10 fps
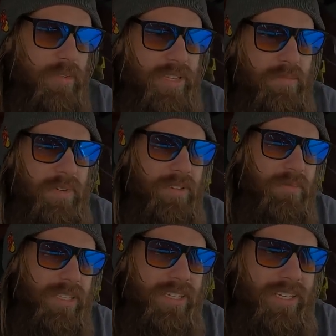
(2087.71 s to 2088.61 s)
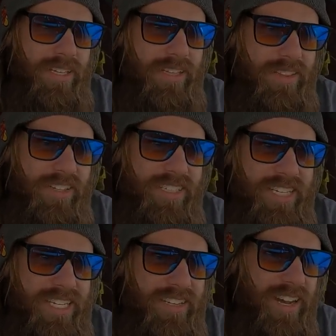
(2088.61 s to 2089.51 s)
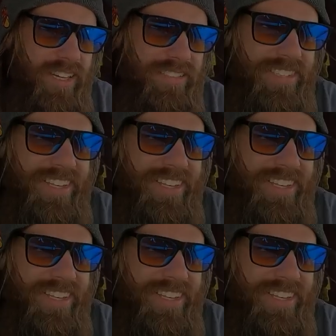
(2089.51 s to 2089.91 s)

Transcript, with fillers: when they put them in, uh, they're in detox.